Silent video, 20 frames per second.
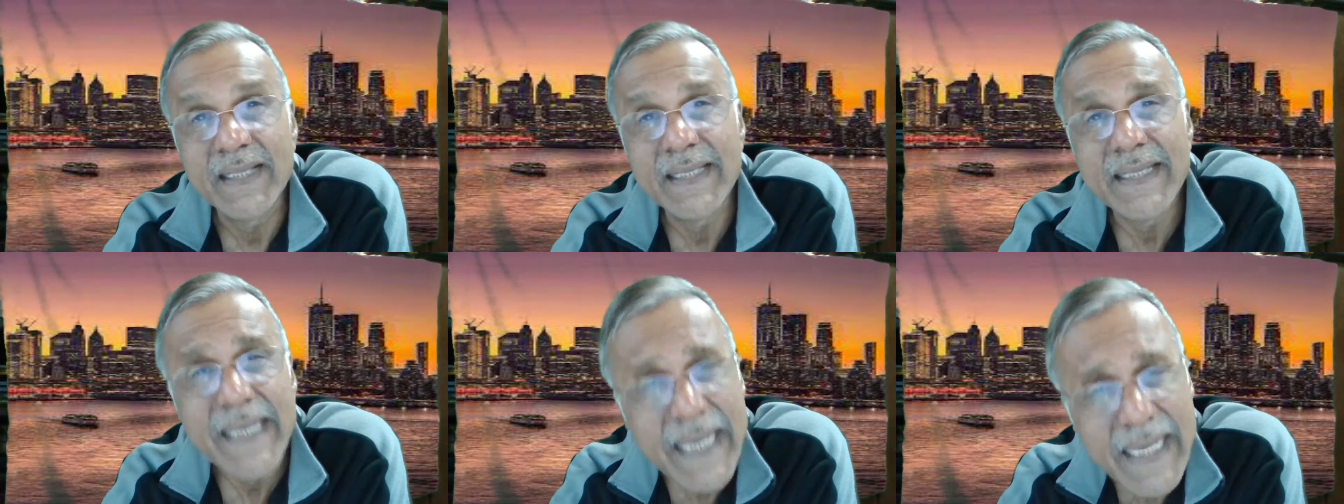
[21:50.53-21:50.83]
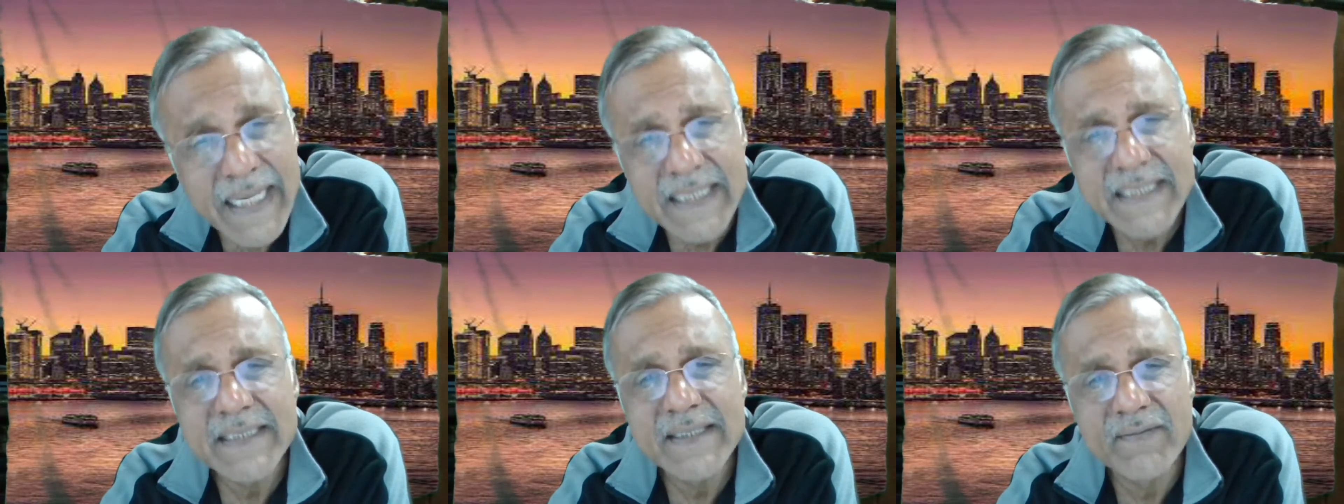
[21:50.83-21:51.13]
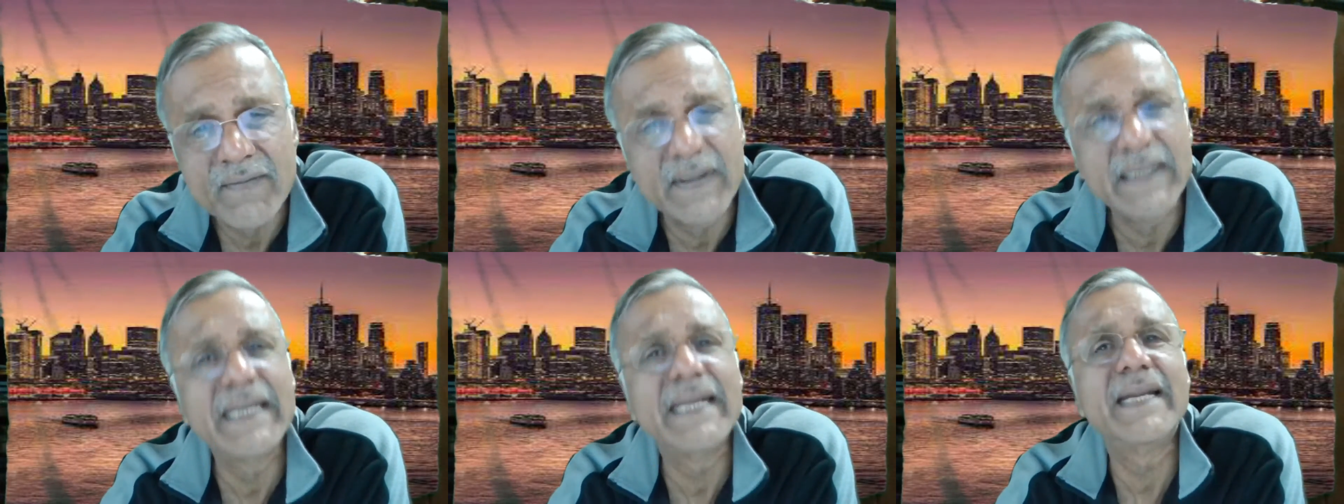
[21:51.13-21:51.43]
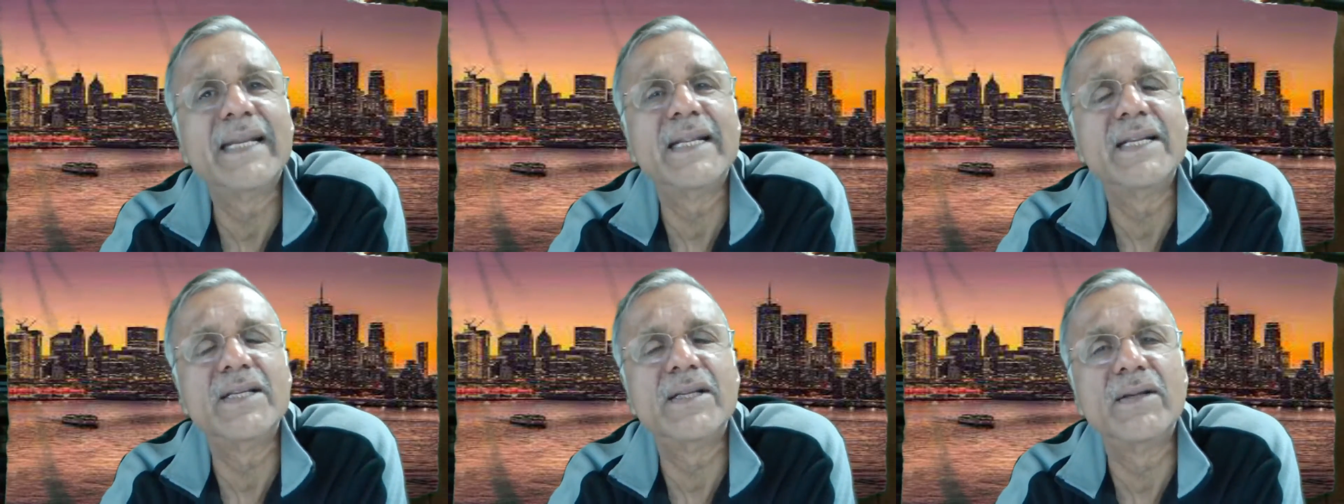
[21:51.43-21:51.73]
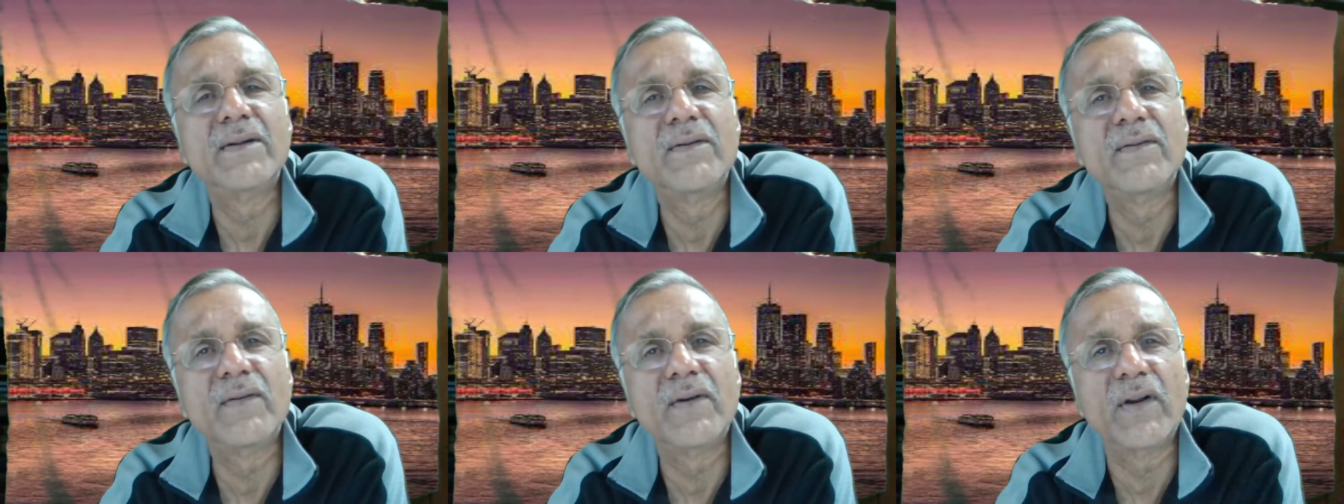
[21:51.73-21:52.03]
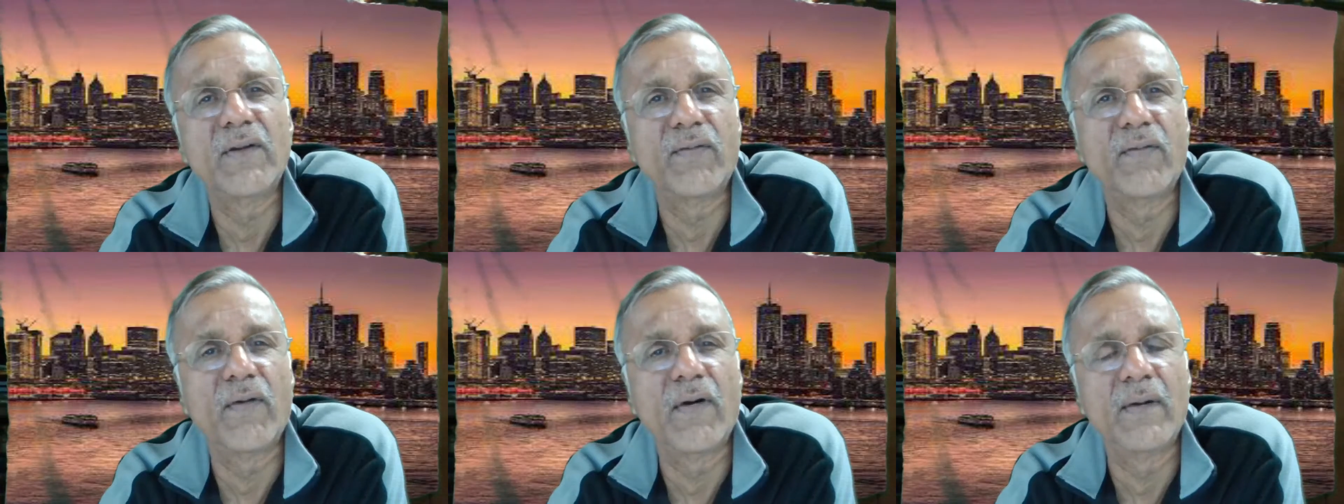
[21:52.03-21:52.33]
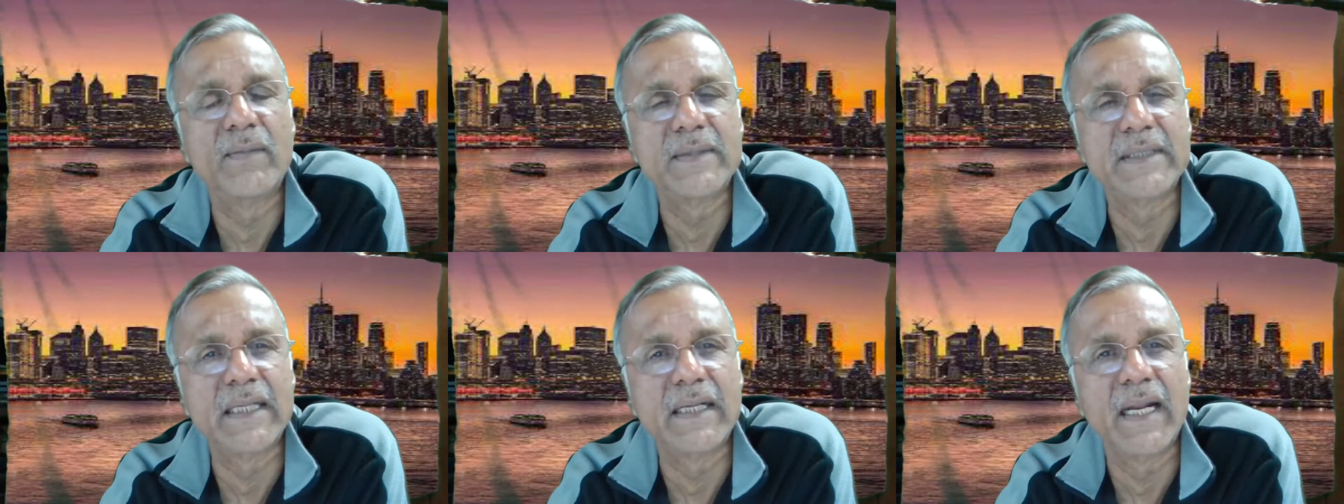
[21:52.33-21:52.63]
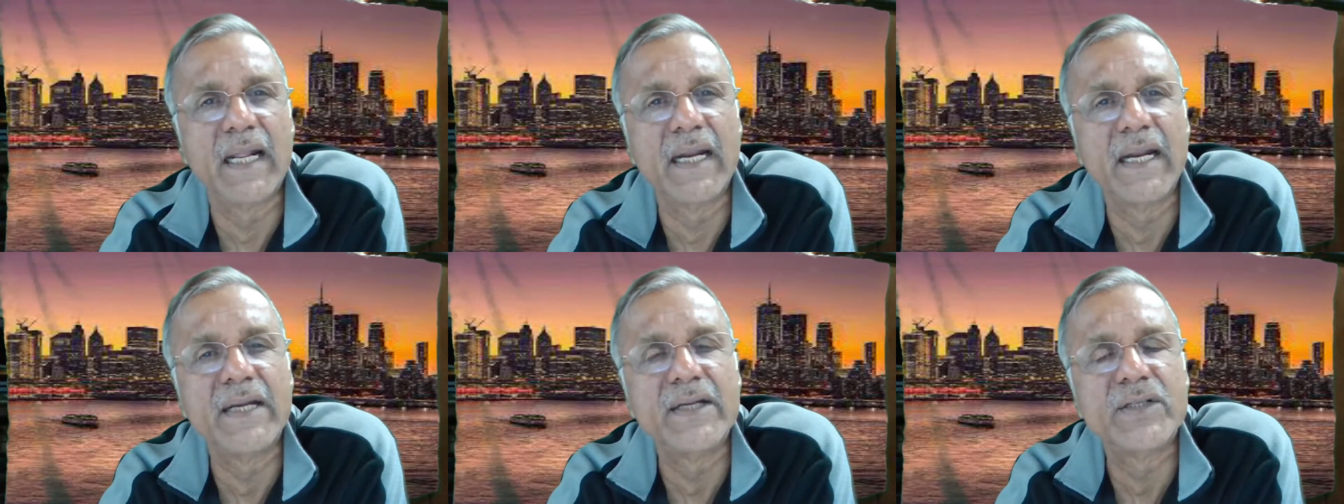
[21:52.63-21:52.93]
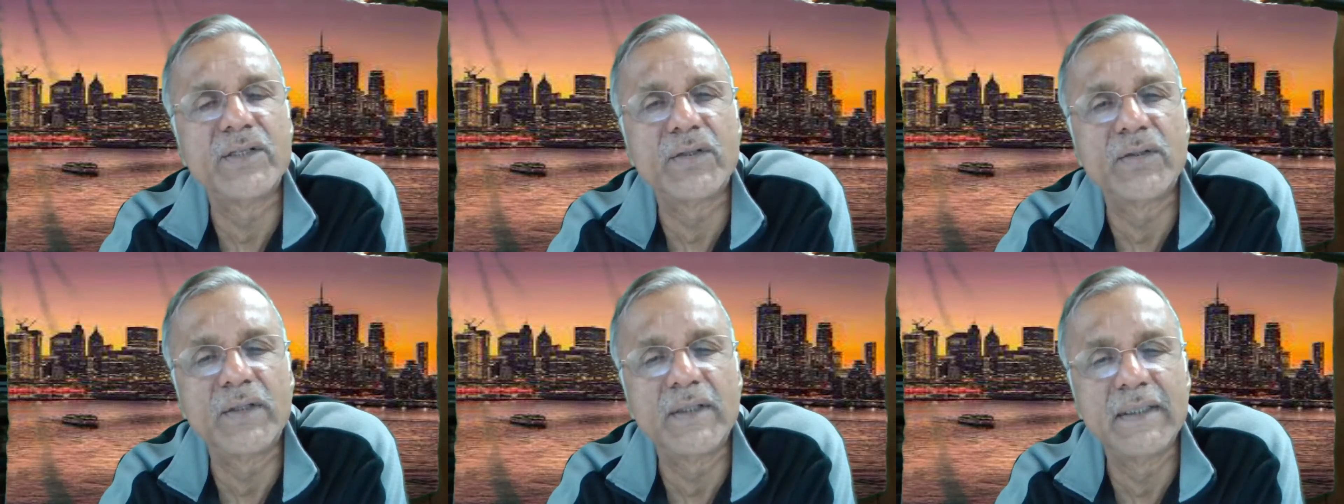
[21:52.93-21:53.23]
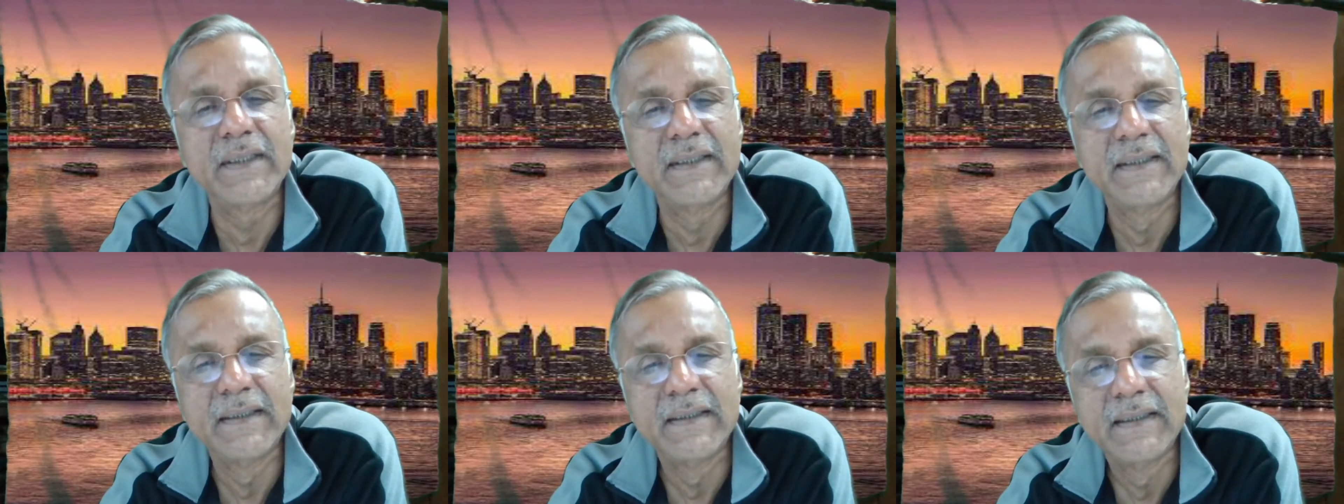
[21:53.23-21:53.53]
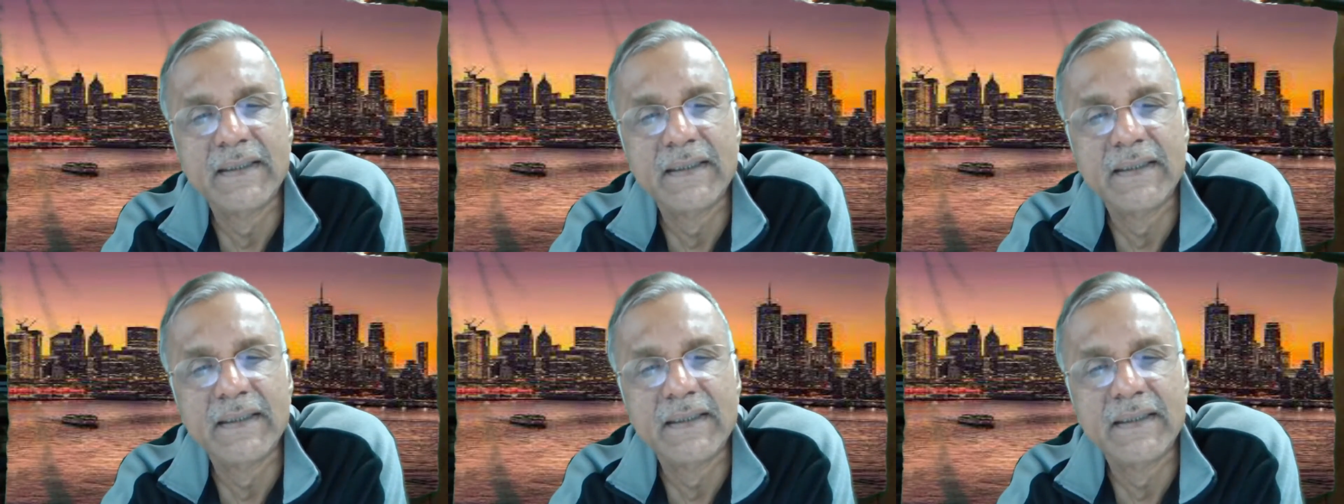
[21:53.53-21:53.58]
Yes, we need reforms in uninsured.